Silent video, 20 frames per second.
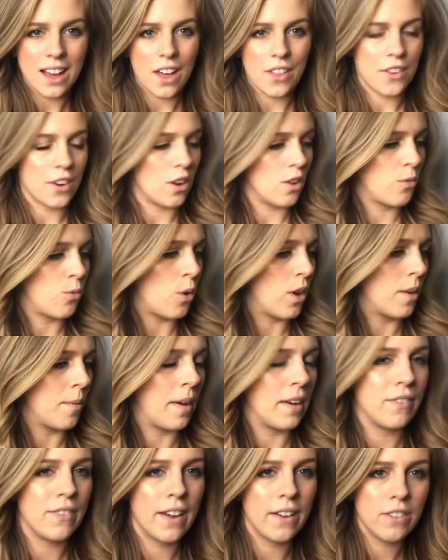other of one of
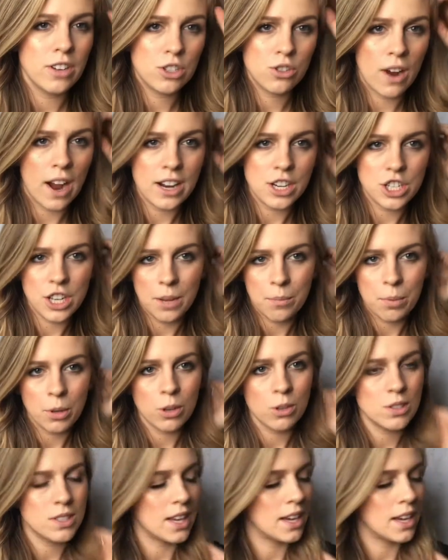my favorite dry shampoos,